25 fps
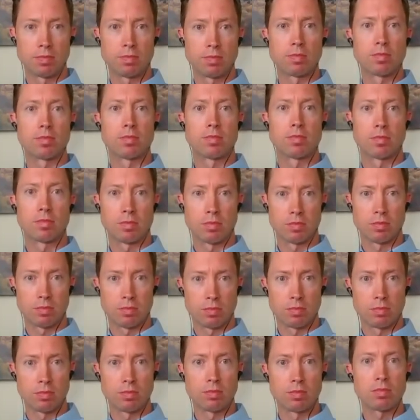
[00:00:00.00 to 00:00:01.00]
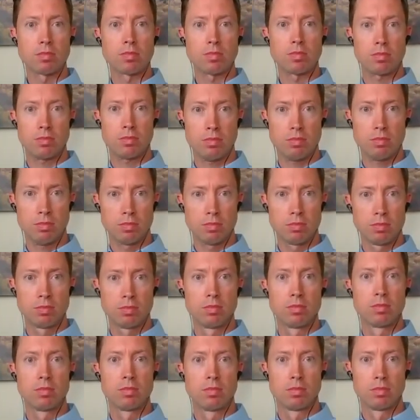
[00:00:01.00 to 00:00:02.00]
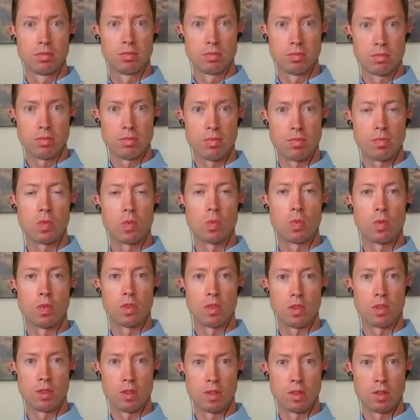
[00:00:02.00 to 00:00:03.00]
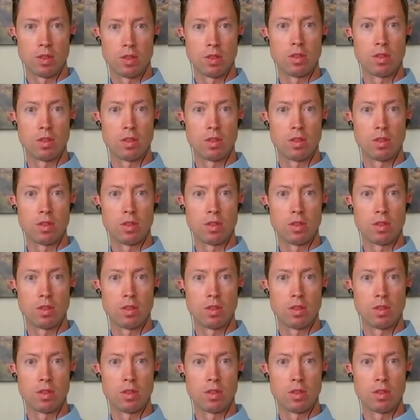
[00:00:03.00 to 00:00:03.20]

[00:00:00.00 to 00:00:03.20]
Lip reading: (not speaking)